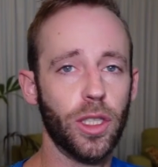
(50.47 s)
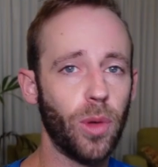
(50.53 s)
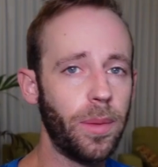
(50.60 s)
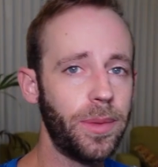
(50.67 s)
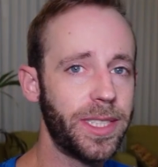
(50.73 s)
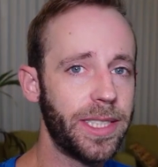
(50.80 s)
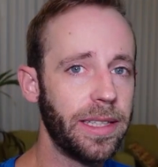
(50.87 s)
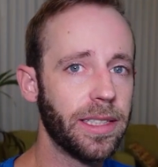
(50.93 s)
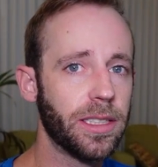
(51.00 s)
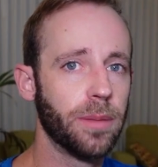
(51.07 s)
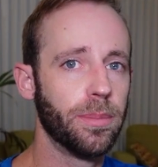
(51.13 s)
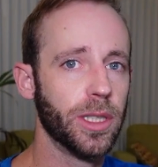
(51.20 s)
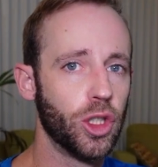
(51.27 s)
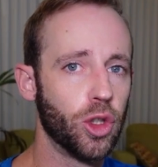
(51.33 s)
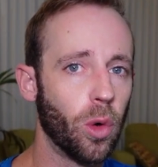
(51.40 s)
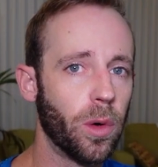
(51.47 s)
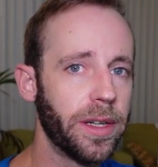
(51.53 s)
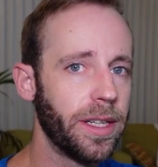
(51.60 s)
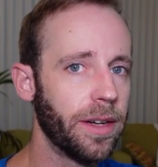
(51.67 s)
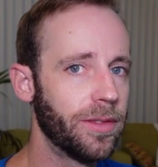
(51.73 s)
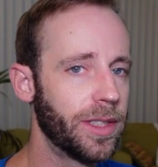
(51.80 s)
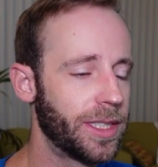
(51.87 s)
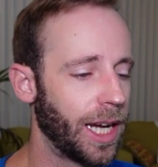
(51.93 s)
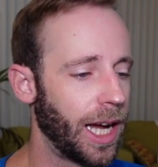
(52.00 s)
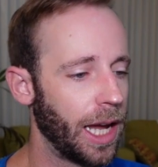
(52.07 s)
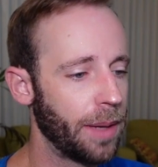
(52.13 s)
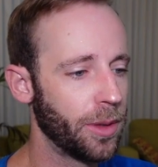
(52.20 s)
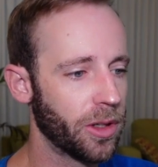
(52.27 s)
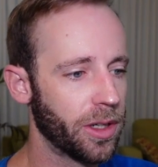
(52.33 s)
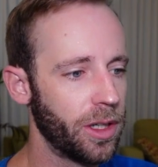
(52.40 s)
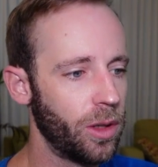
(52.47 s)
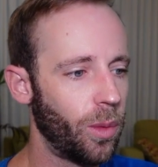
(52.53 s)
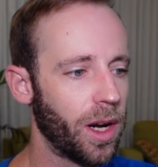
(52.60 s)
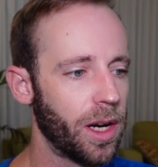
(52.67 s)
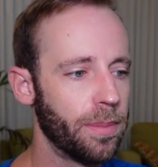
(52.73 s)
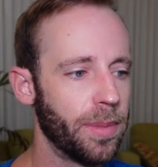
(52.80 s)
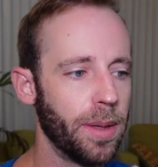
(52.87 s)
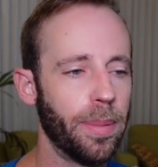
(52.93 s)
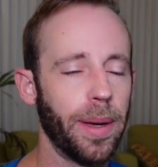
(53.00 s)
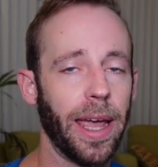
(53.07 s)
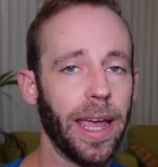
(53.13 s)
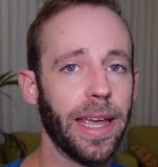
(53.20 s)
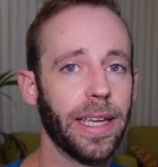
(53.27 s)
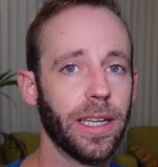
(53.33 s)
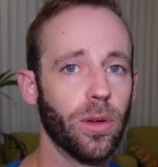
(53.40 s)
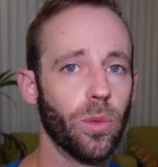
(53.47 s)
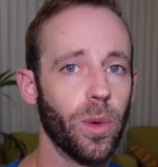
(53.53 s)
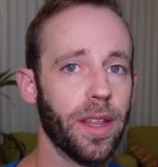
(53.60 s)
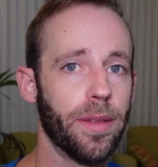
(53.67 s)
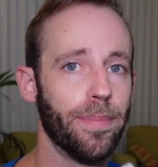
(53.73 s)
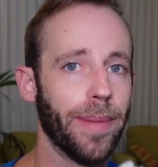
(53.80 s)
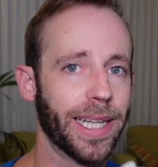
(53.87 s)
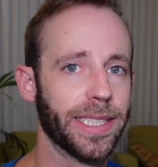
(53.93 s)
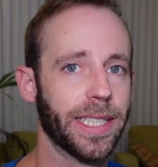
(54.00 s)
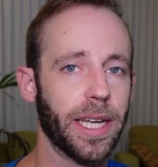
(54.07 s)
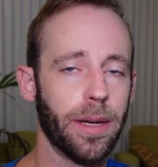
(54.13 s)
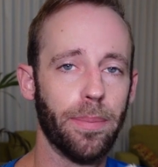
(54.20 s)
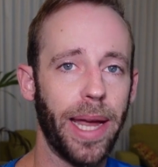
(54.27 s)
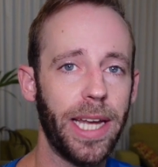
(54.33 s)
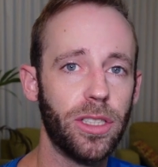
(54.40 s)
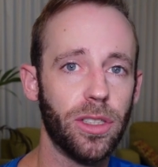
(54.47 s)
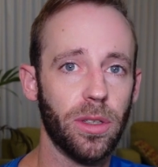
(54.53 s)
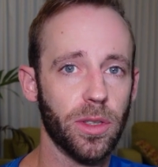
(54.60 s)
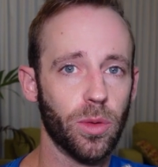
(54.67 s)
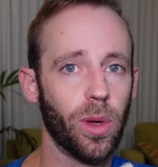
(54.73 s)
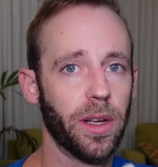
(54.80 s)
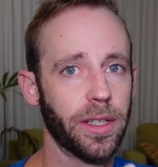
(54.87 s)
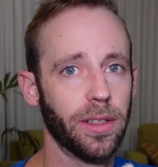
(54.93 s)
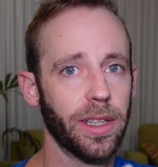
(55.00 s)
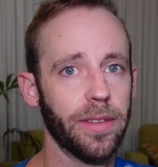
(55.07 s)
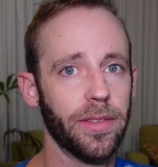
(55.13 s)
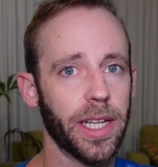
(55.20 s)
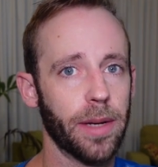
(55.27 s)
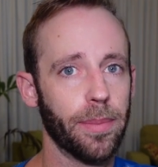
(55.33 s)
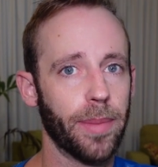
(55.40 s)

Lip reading: So I would say that the majority of the time you're going to want to be paying with Mexican pesos while you're living in